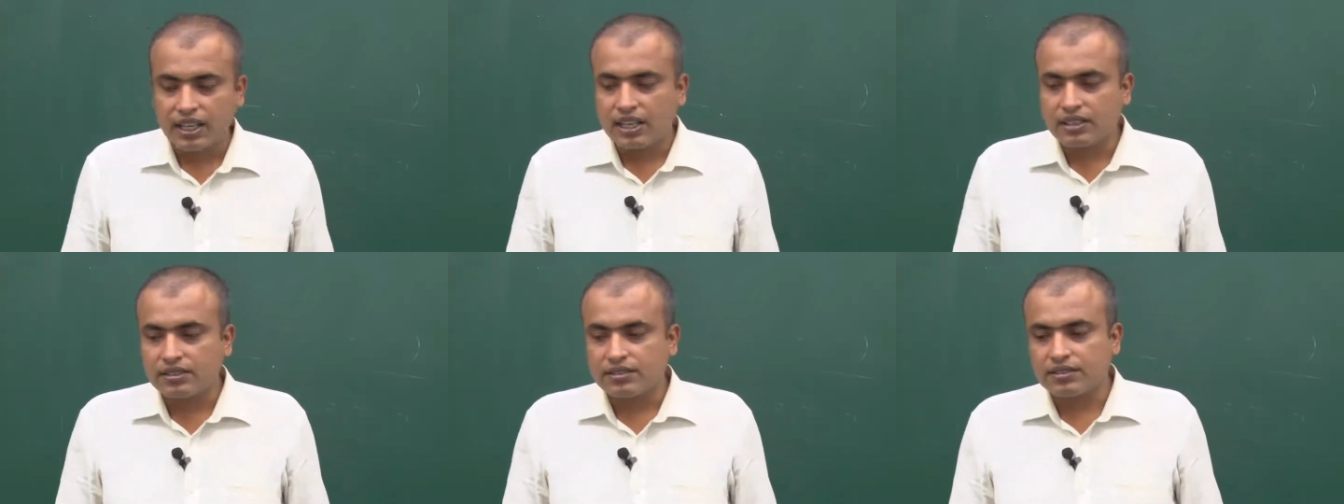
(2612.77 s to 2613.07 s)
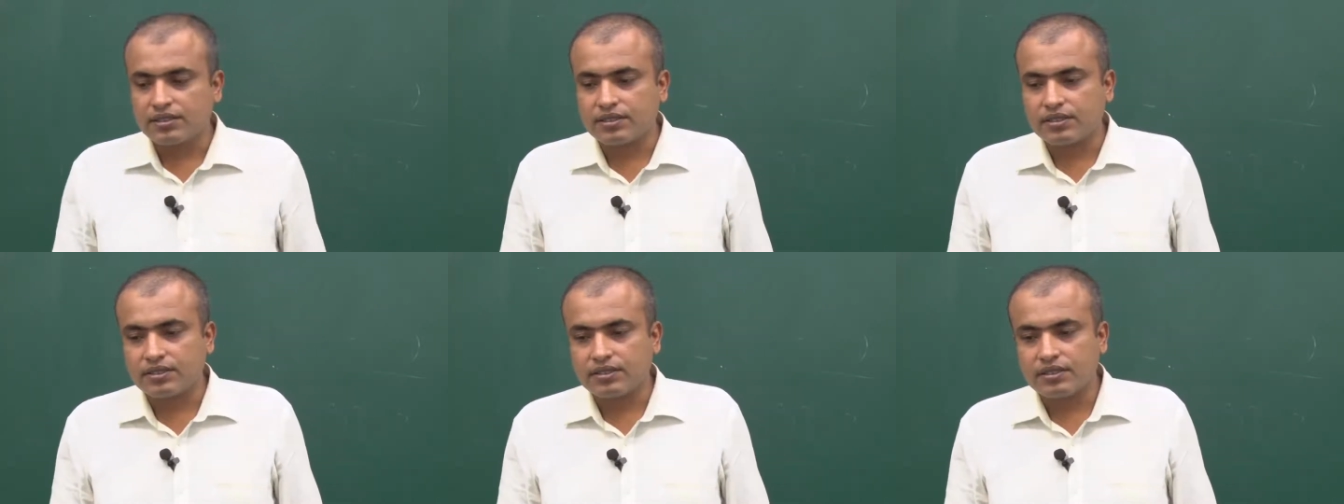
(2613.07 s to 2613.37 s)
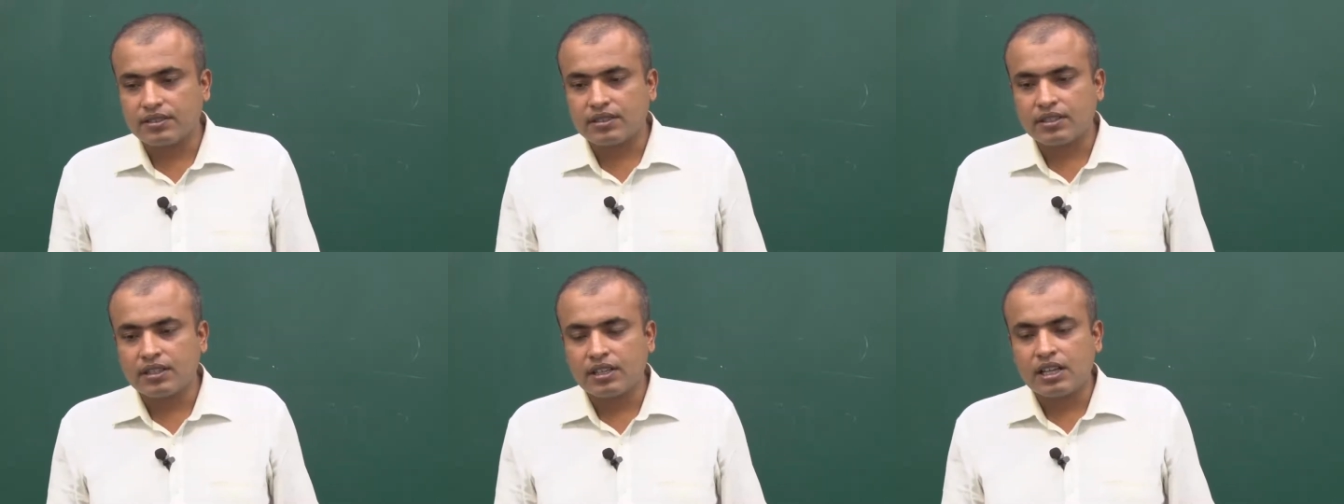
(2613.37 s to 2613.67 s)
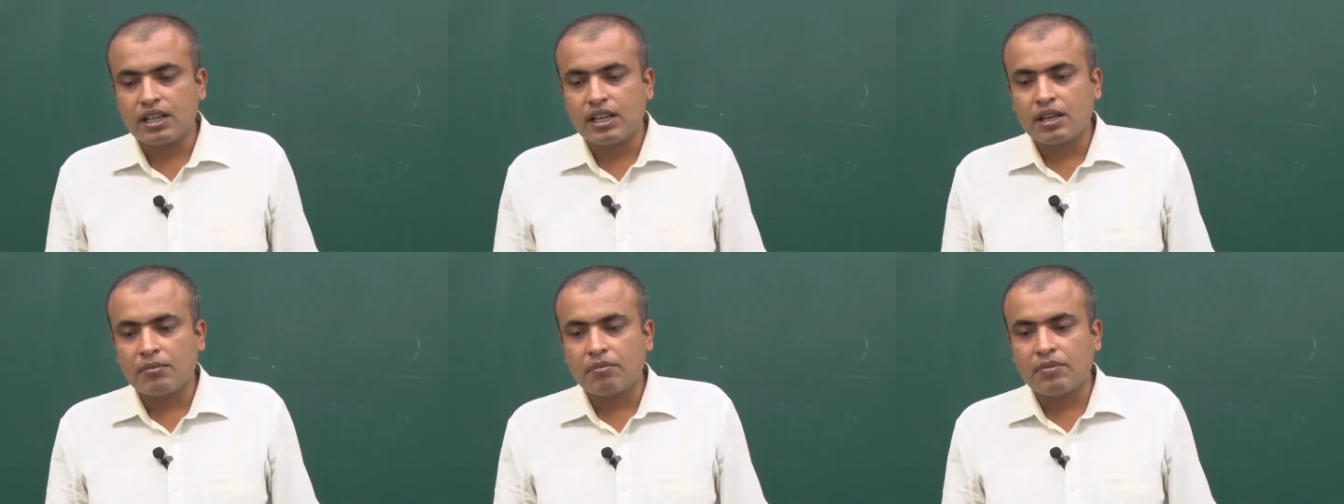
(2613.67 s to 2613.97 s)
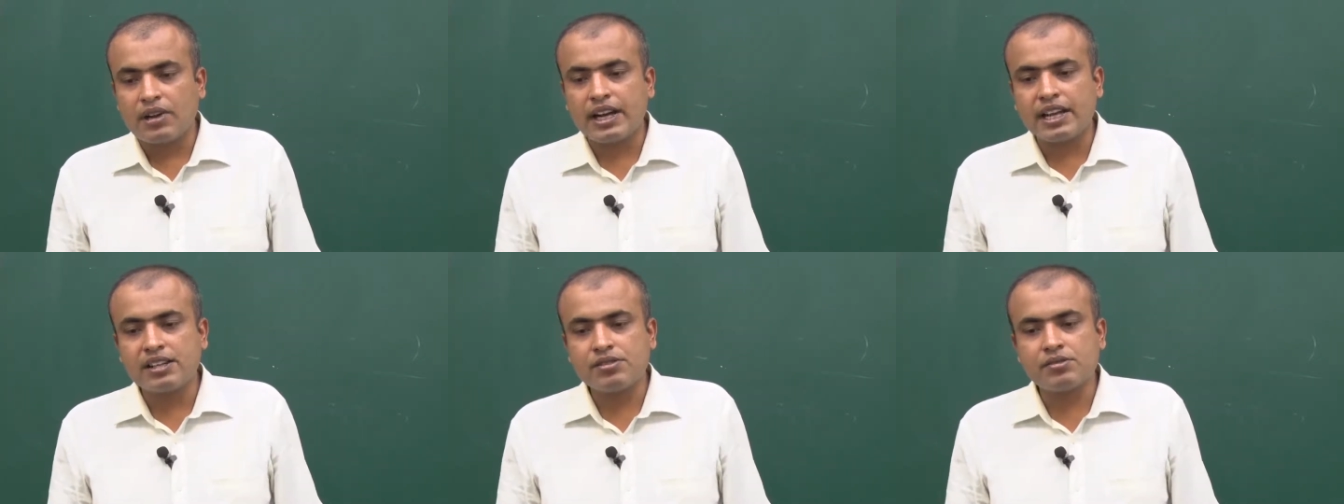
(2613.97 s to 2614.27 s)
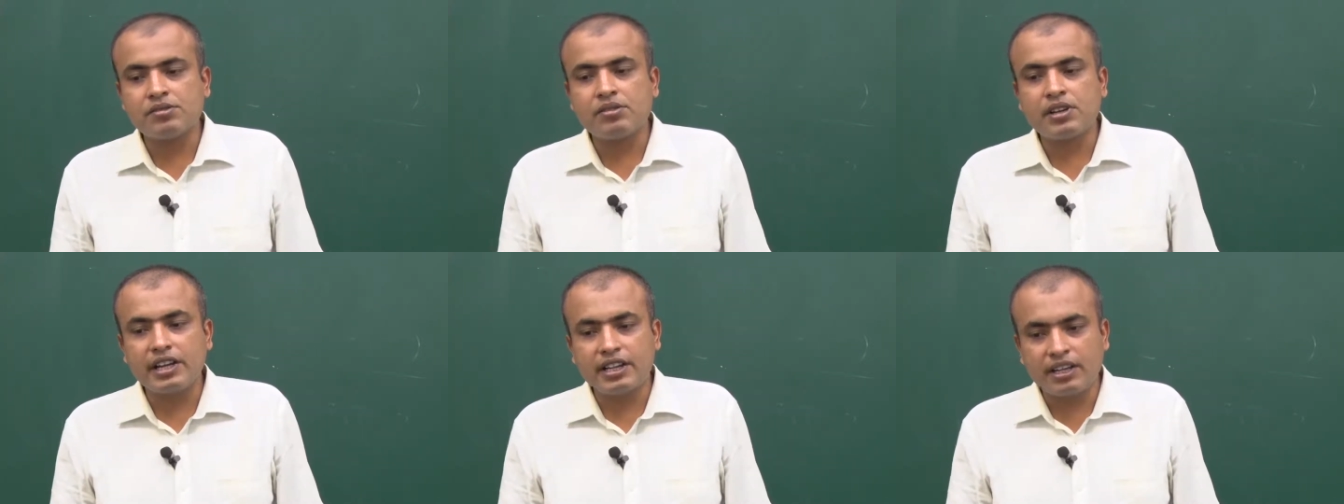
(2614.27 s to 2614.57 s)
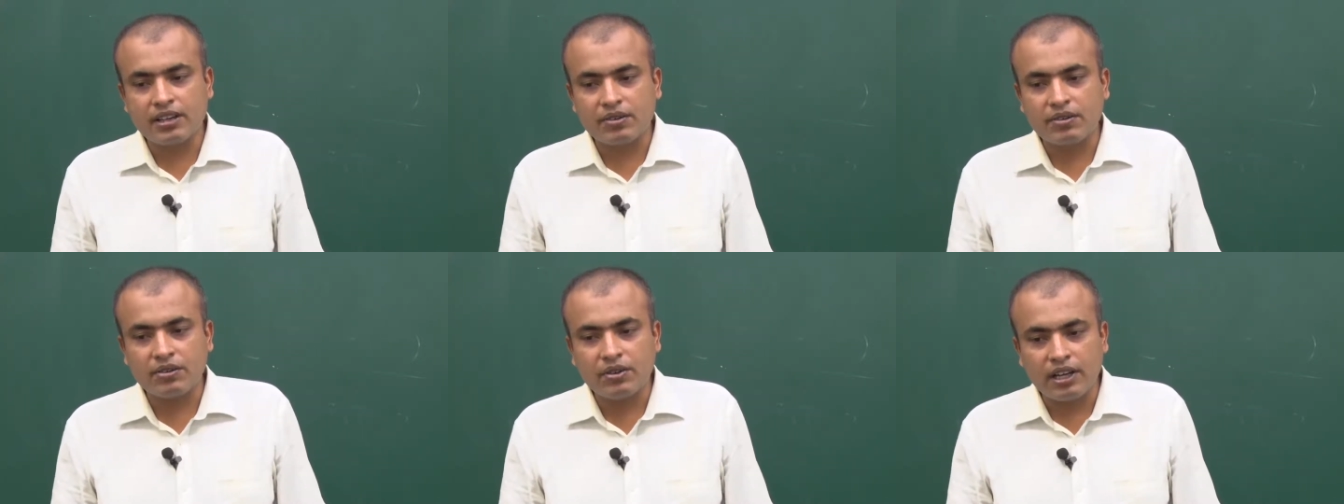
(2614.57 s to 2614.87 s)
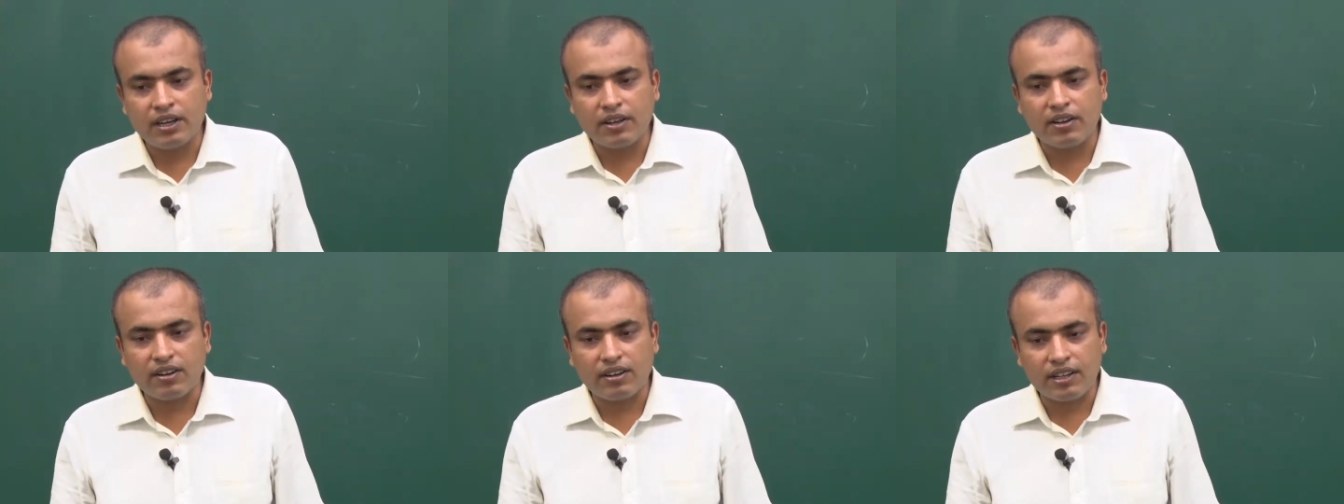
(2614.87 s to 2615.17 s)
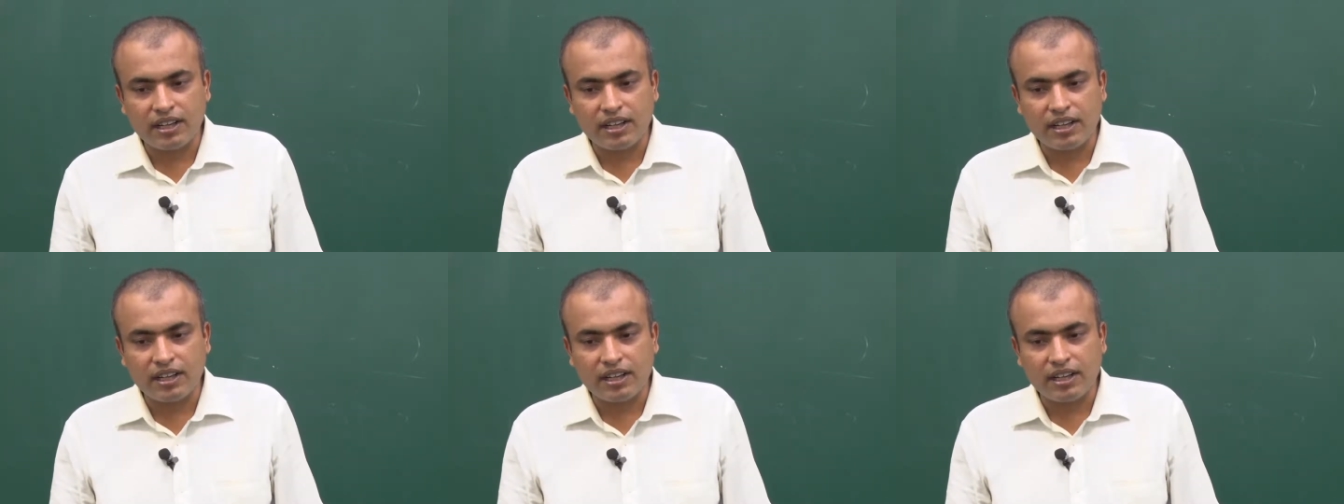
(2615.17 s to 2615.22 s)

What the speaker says: So, but as you go along